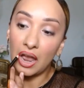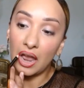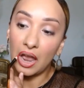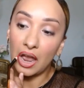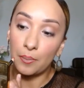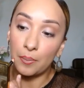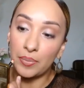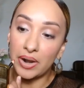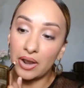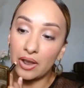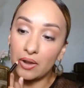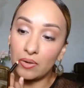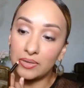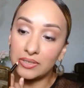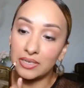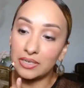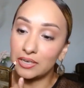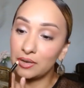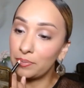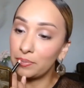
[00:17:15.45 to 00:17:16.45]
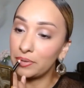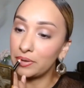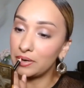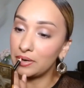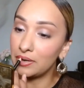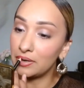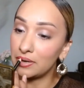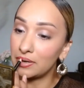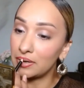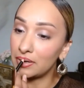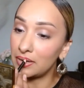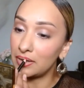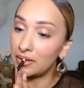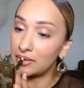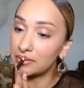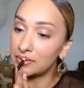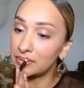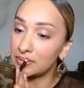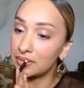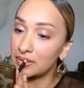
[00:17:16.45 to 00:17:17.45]
but I always end up putting on
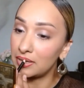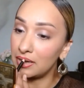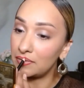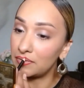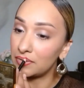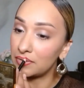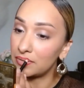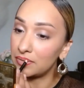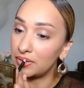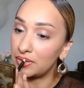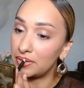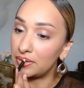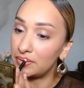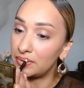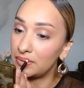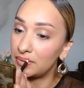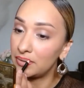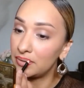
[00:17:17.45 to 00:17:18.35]
gloss after a while.